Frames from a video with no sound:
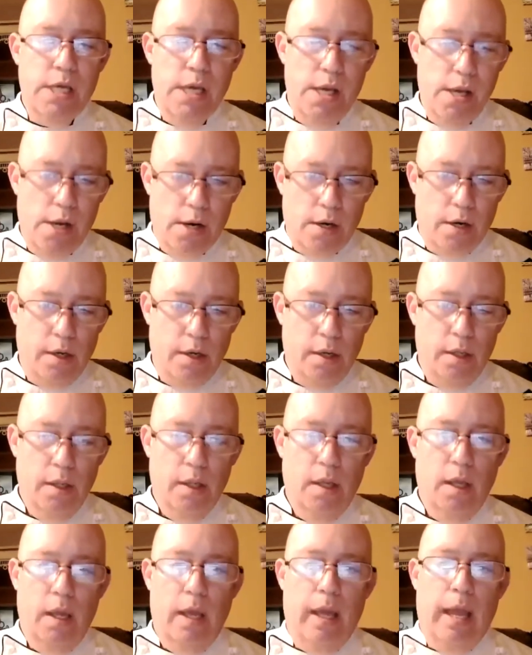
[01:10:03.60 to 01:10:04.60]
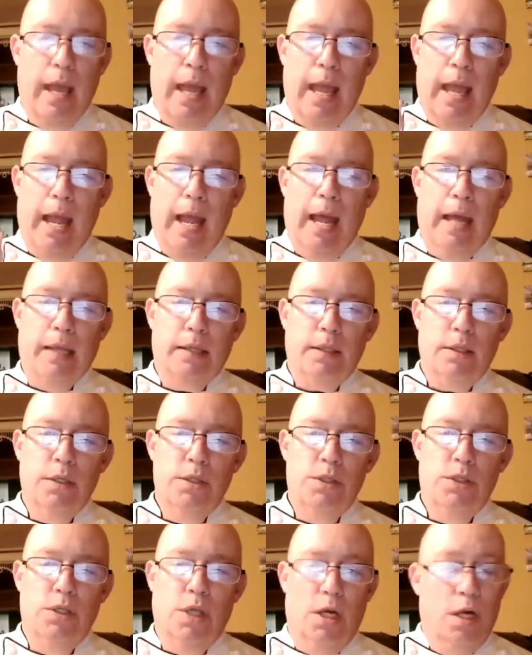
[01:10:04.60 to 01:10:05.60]
a year at
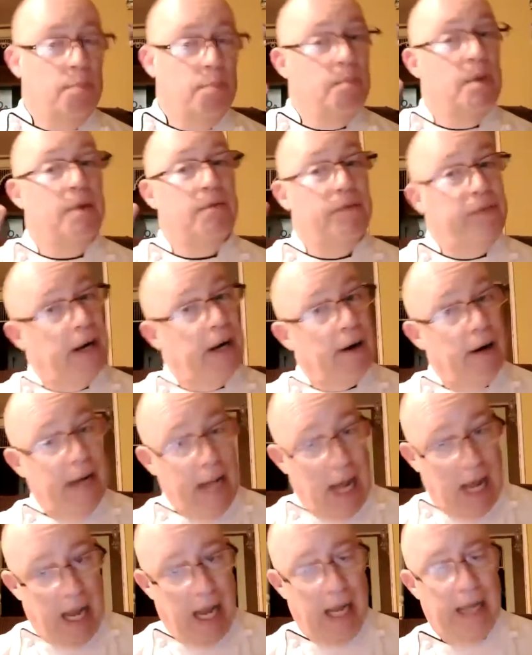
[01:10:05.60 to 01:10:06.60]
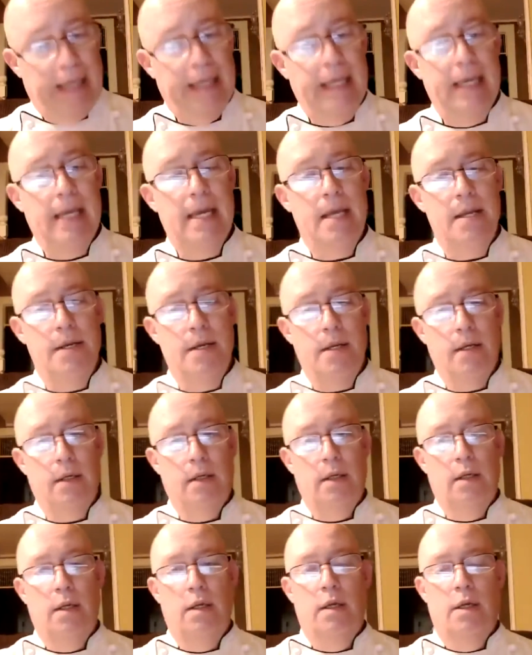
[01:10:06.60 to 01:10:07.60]
some very high-end
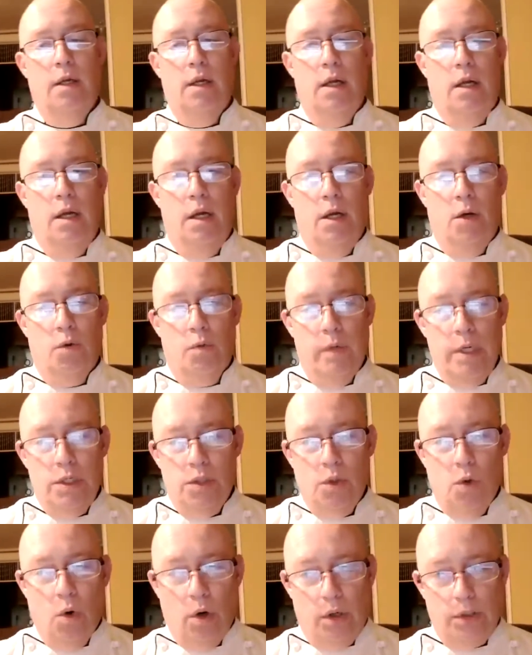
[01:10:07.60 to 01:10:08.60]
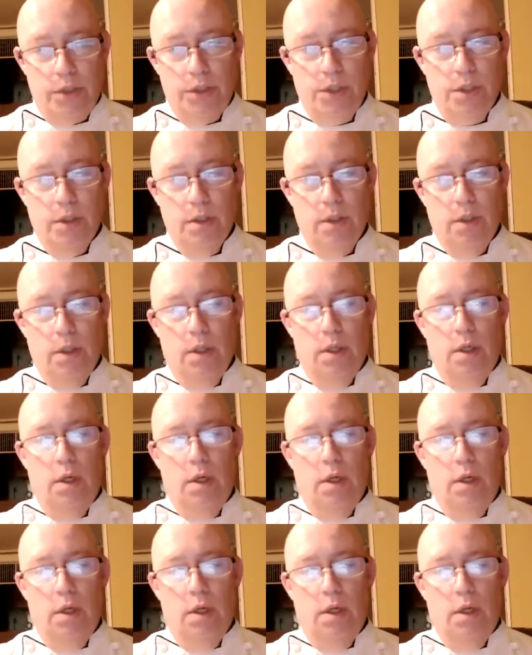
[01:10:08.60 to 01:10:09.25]
resorts.